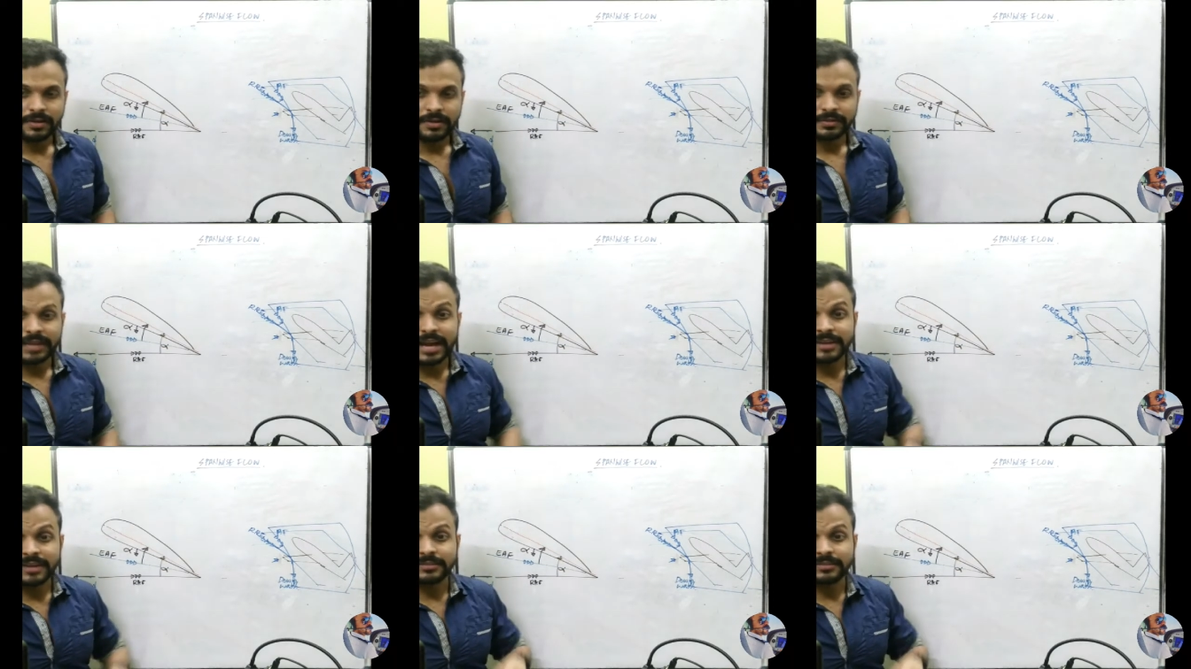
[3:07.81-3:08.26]

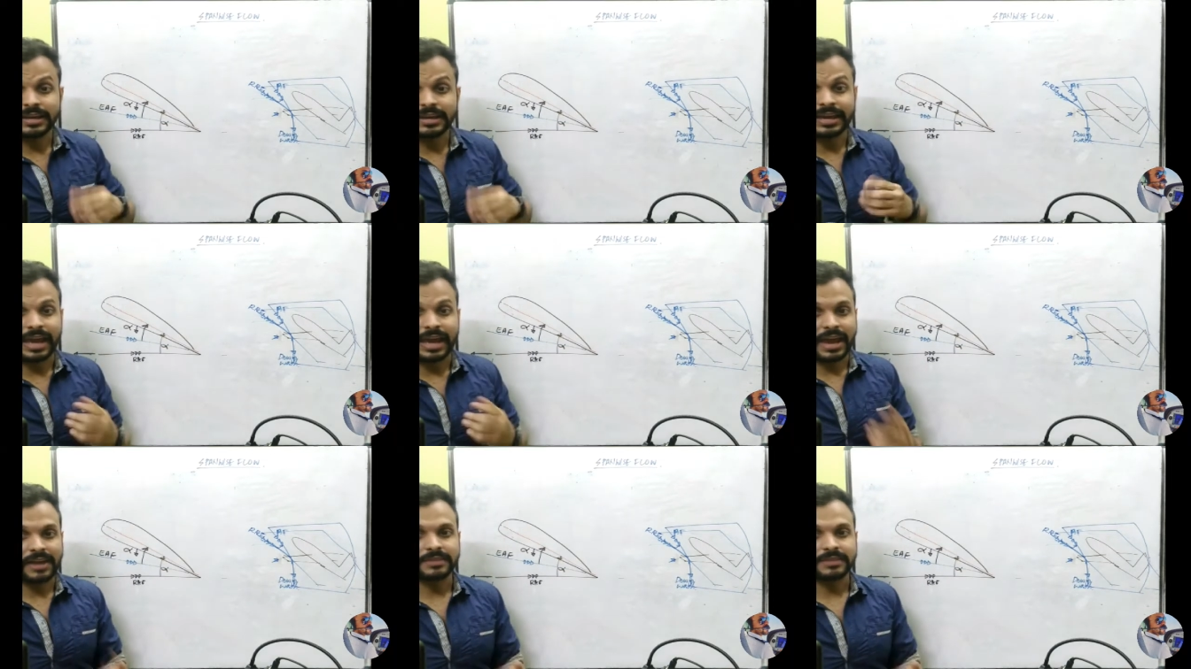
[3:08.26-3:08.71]
That is
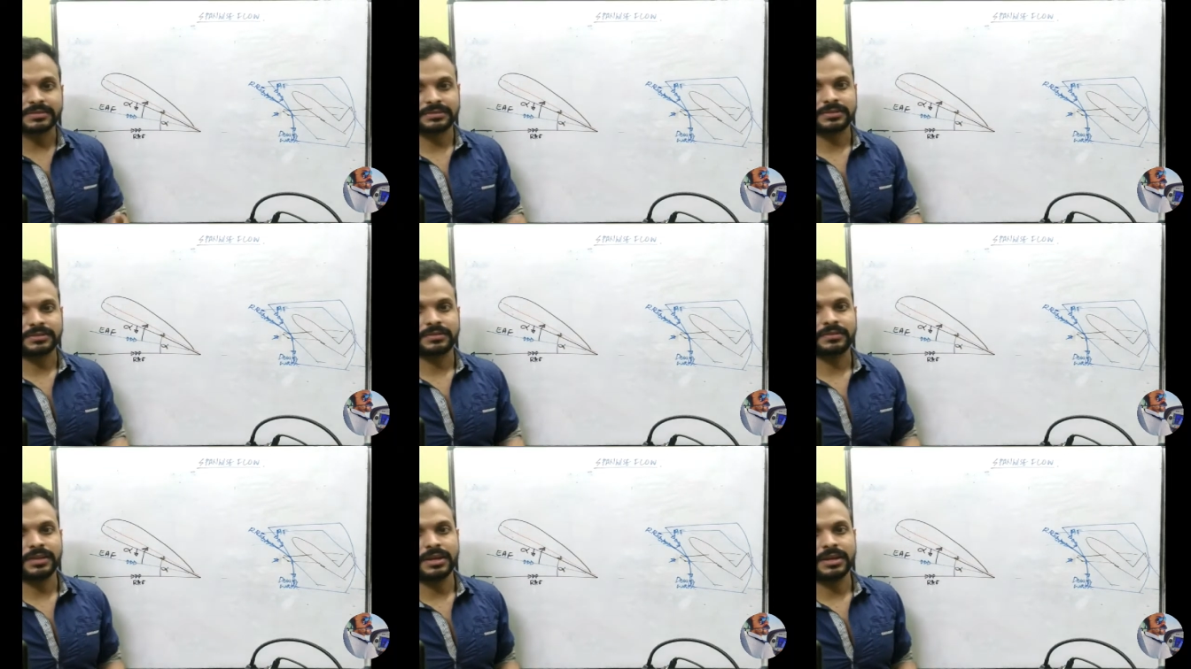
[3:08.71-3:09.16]

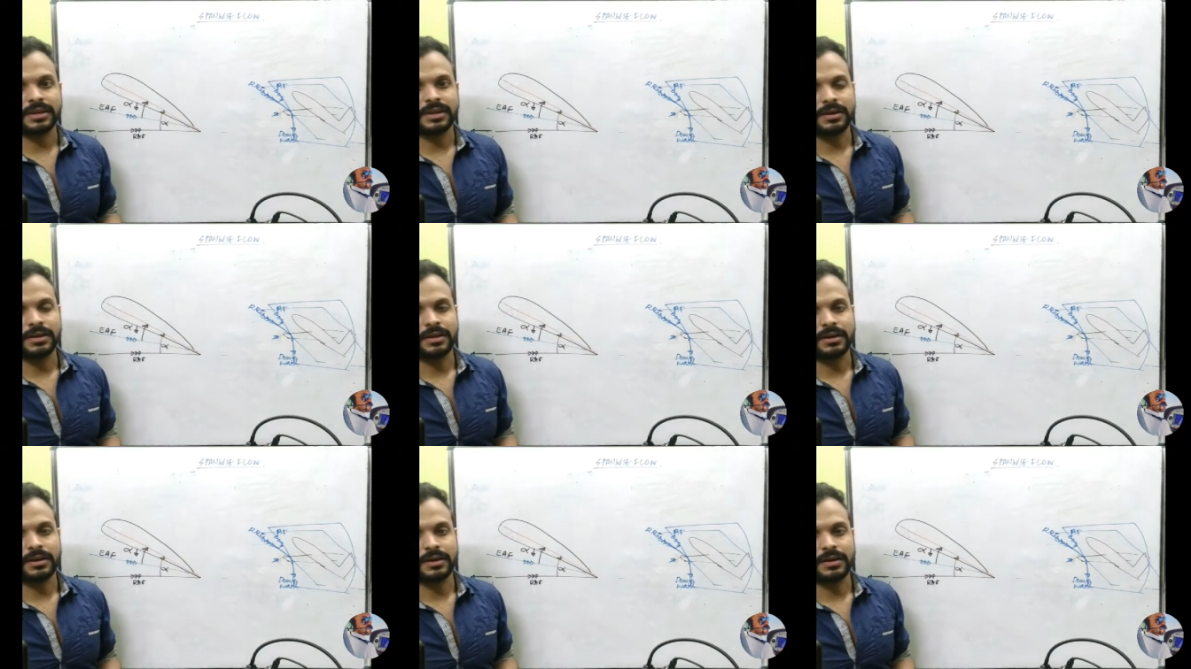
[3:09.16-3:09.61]
against
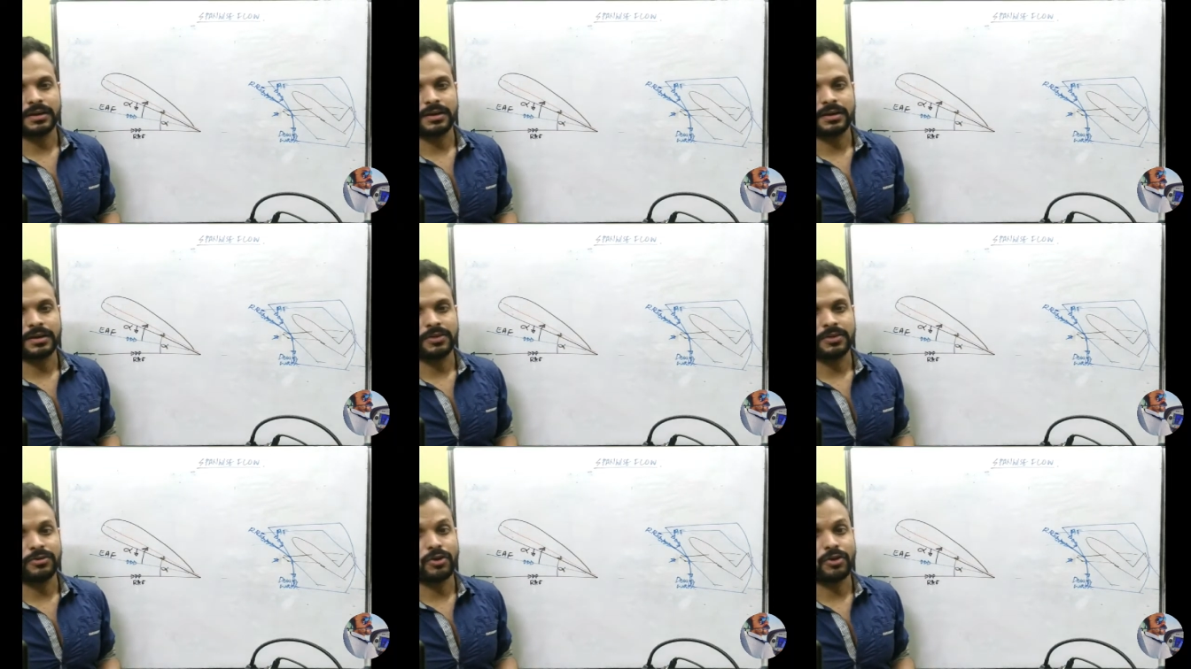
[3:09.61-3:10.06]
the
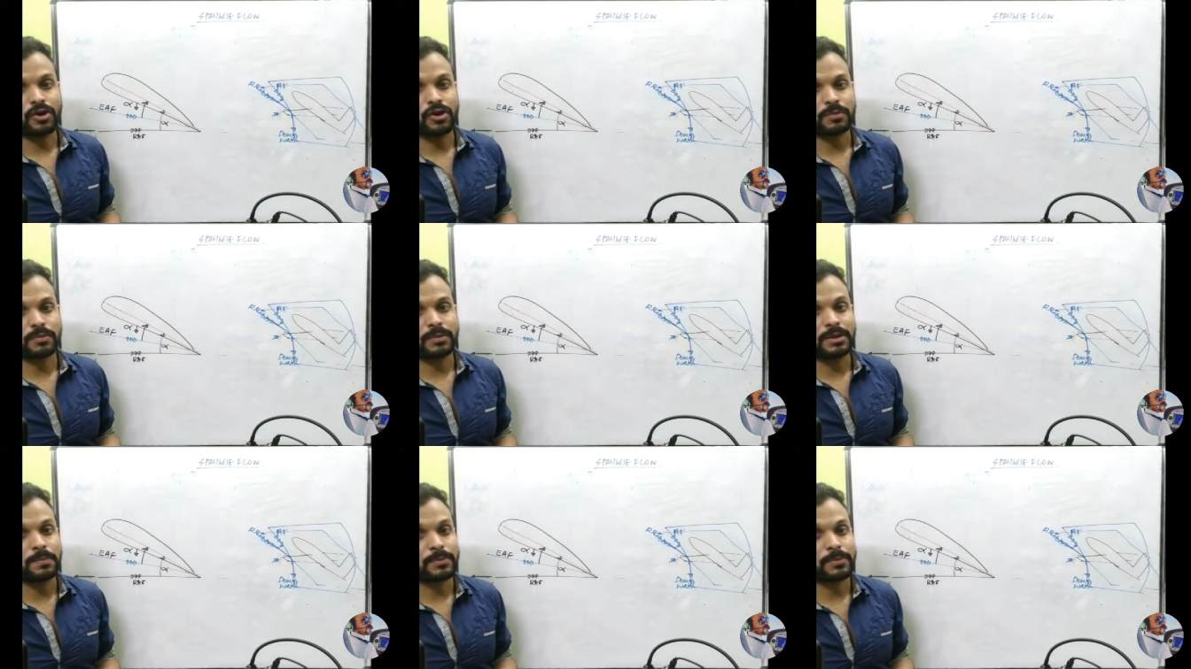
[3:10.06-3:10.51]

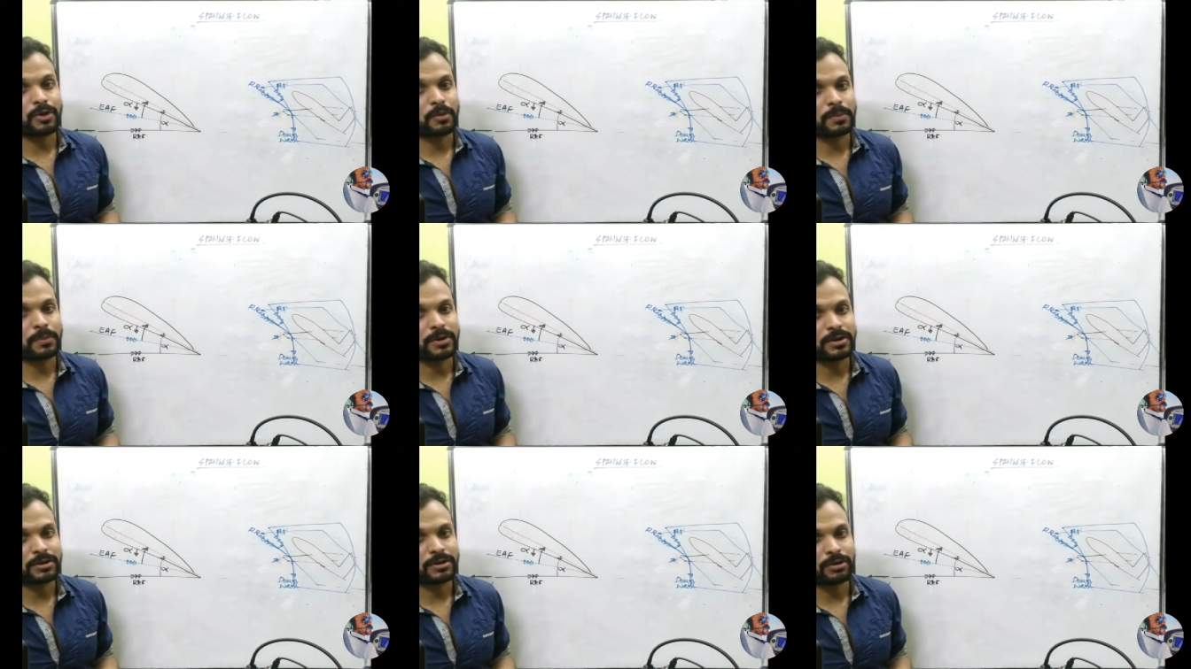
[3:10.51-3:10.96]
normal
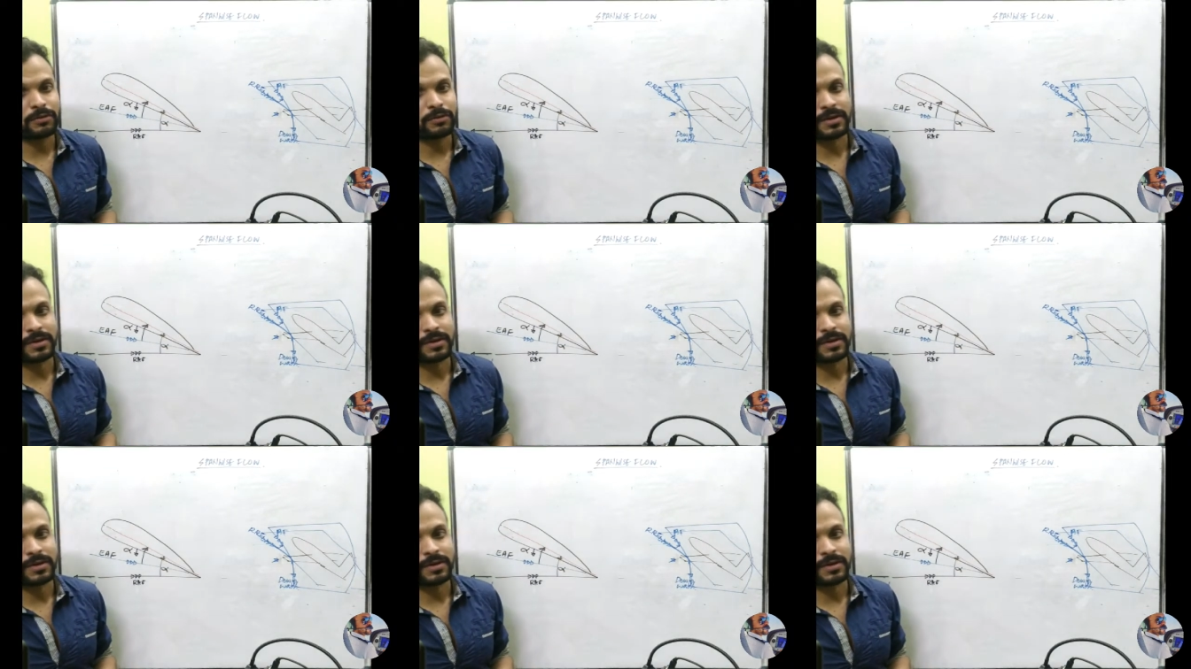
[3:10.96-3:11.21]
property of a